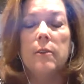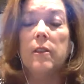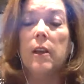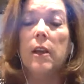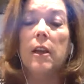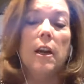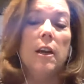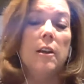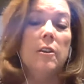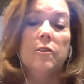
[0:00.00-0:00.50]
And
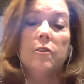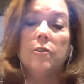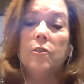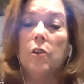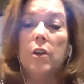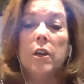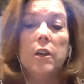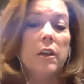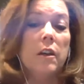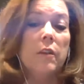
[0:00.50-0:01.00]
I
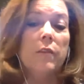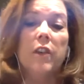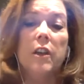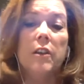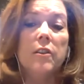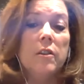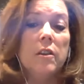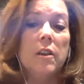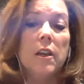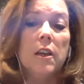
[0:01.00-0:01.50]
started
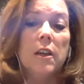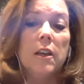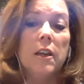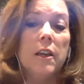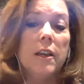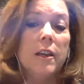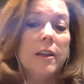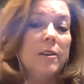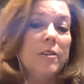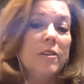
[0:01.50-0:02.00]
investigating
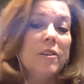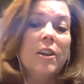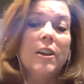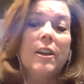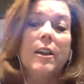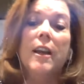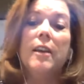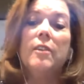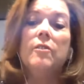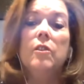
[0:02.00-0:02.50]
it,
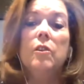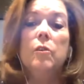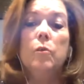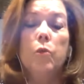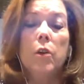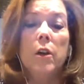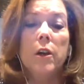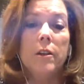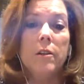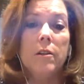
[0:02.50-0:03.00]
connected
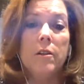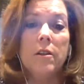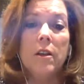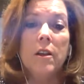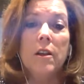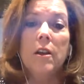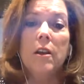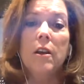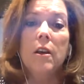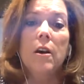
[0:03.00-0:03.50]
with
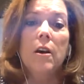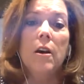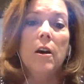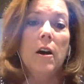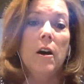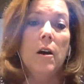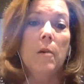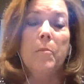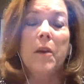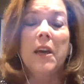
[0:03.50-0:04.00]

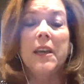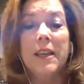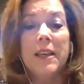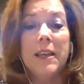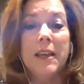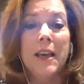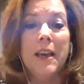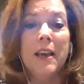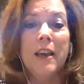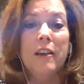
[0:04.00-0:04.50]
Becky
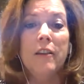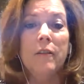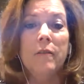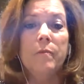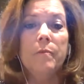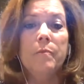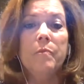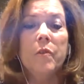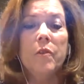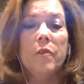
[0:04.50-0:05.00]
King
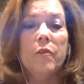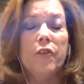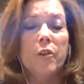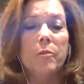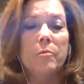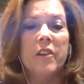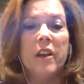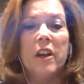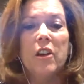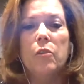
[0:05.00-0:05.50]
from
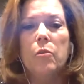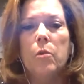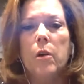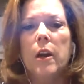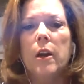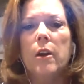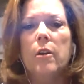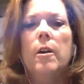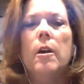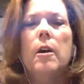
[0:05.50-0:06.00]

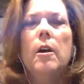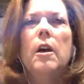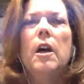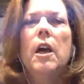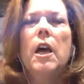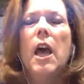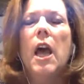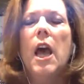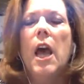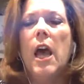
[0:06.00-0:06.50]
Delaware.
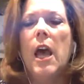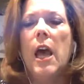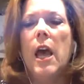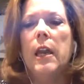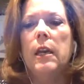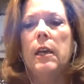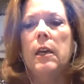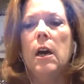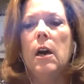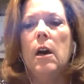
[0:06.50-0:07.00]

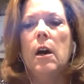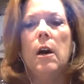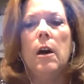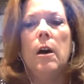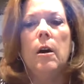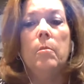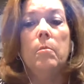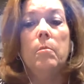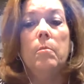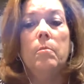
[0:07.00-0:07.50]
And
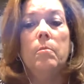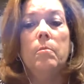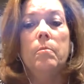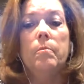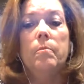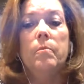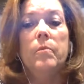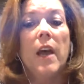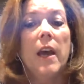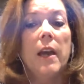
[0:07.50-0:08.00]

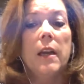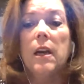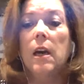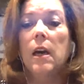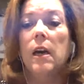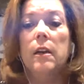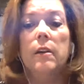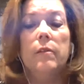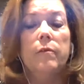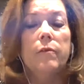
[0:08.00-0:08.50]
that
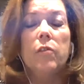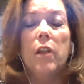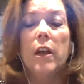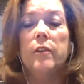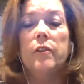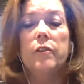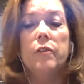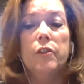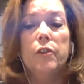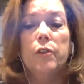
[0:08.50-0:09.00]
kind of
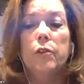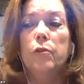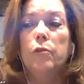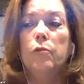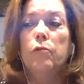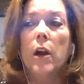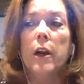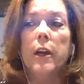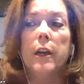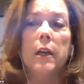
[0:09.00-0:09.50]
led to
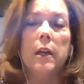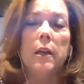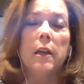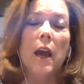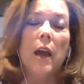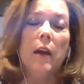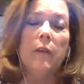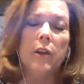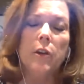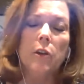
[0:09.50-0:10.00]

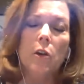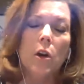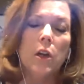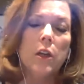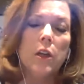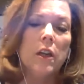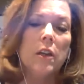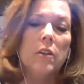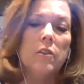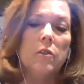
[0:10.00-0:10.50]
having
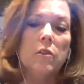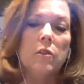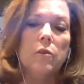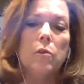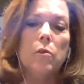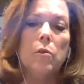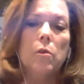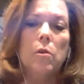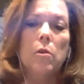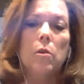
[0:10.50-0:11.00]
Narcans in
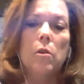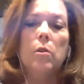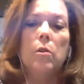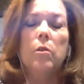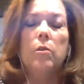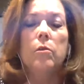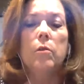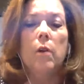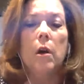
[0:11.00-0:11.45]
school,